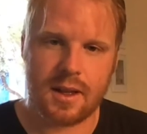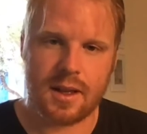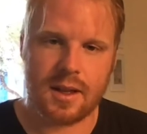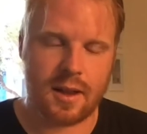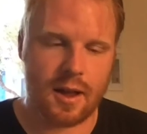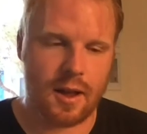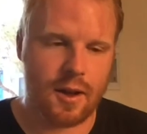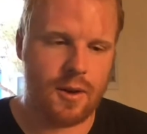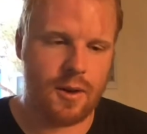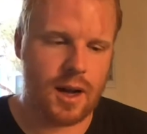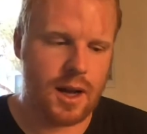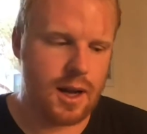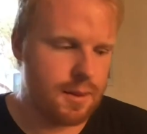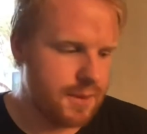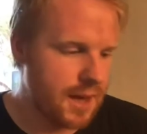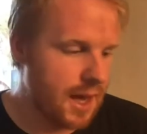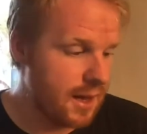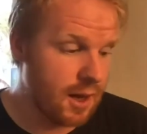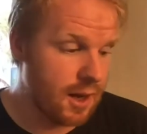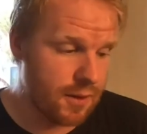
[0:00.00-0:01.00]
So
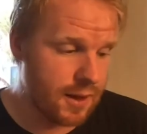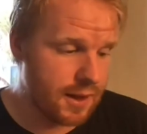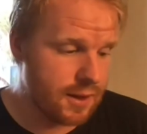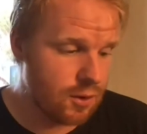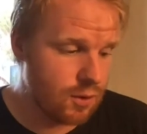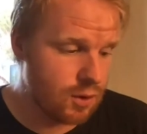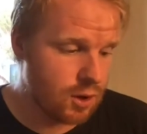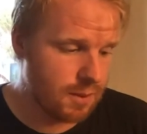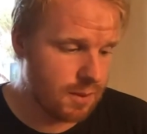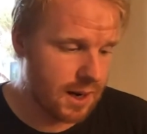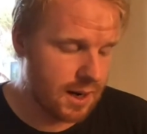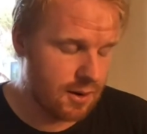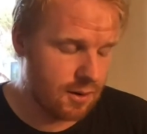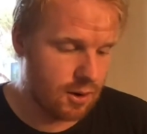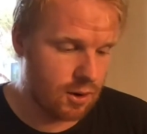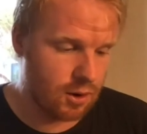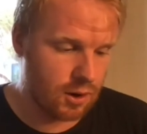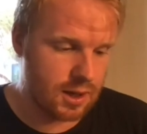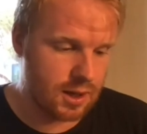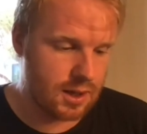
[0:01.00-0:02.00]
yeah, no, they do come out,
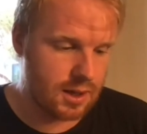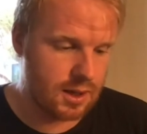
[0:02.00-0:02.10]
or